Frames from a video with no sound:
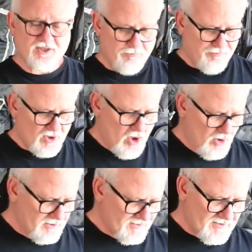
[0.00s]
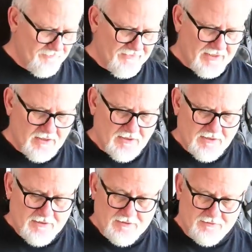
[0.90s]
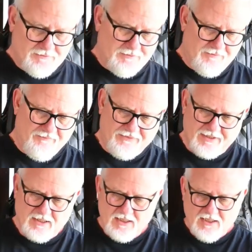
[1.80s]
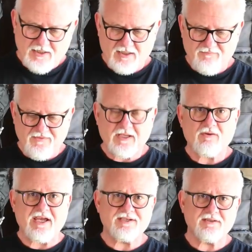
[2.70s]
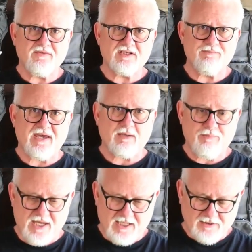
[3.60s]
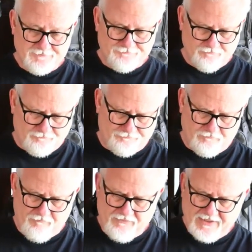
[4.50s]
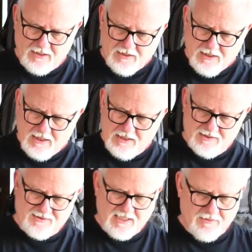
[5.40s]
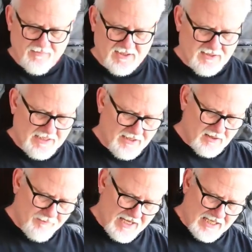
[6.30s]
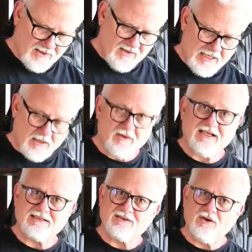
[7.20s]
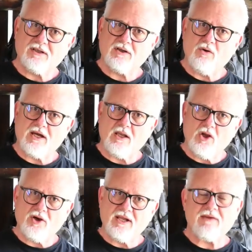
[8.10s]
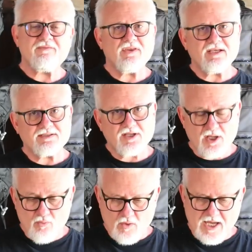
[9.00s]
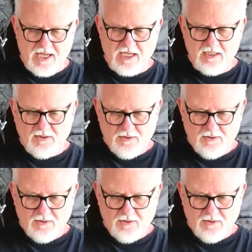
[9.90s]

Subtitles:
the cons. The configuration of this backpack is letting the bag down. It's not quite long enough, and there's no way